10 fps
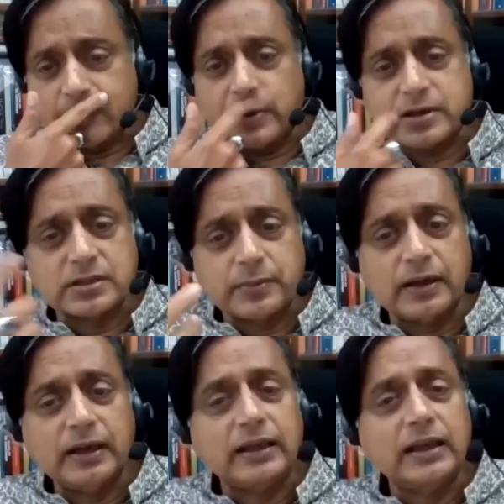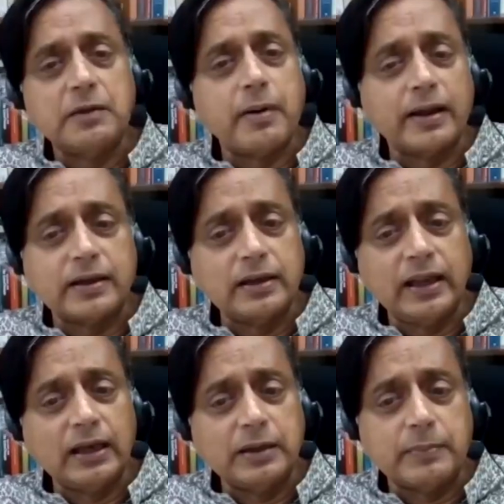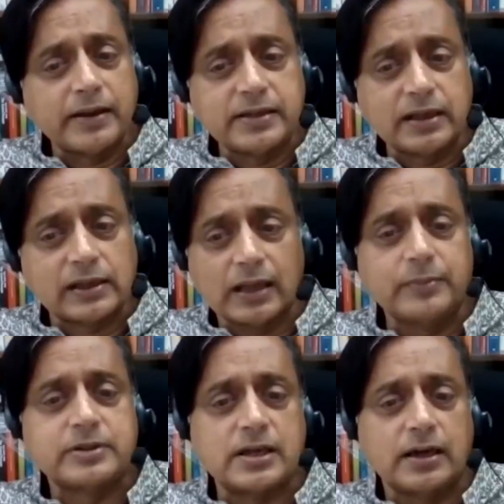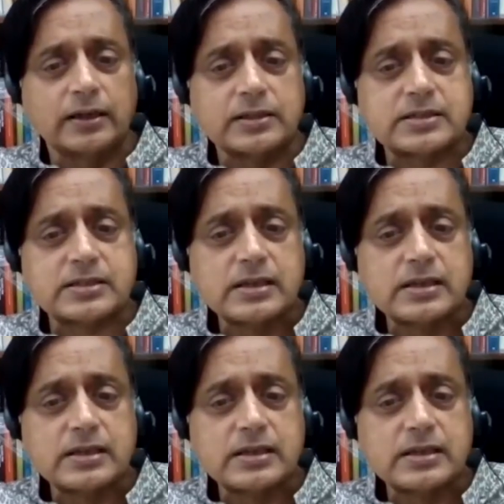question about legally binding climate targets.